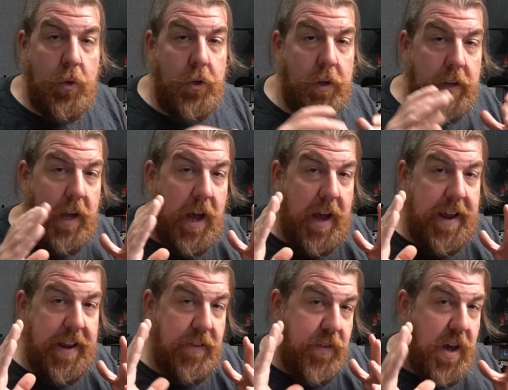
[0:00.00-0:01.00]
look,
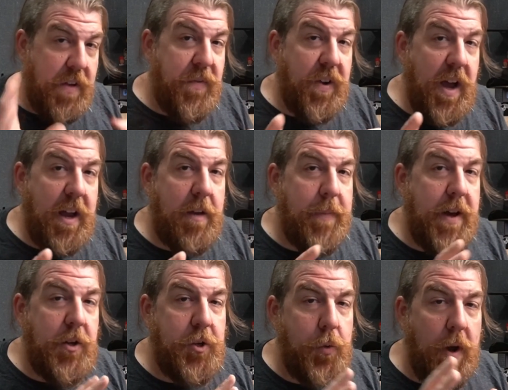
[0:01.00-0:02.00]
I have not forgotten
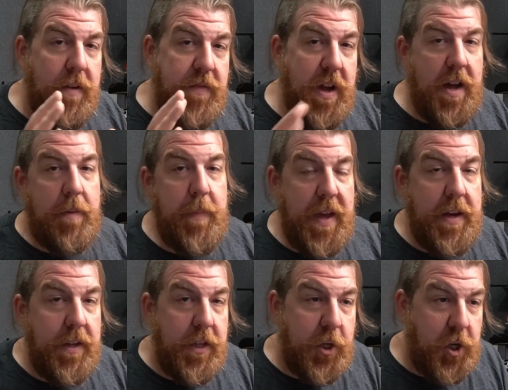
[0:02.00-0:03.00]
about you. I have not
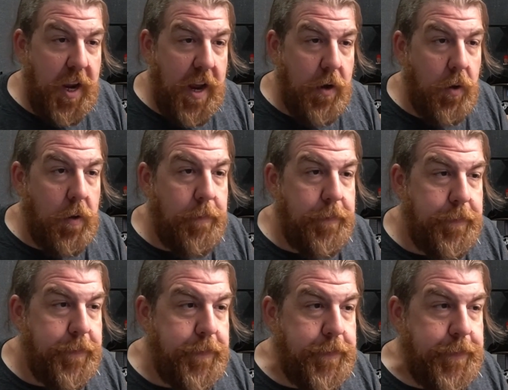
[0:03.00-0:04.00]
abandoned the channel.
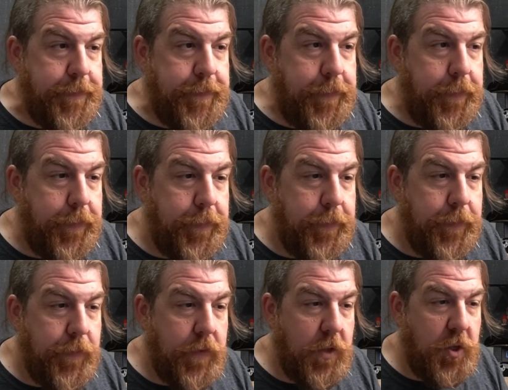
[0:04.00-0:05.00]

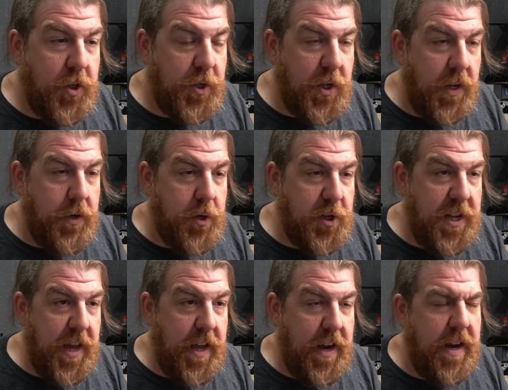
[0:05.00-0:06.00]
Just
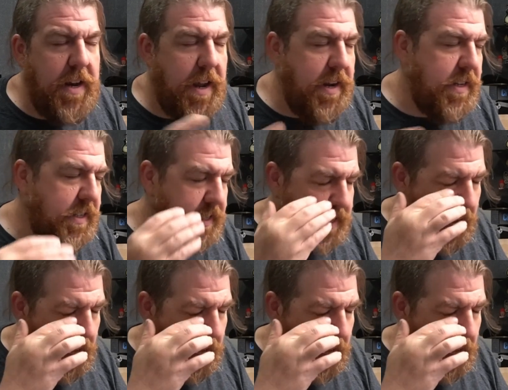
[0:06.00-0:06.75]
understand. And as I said,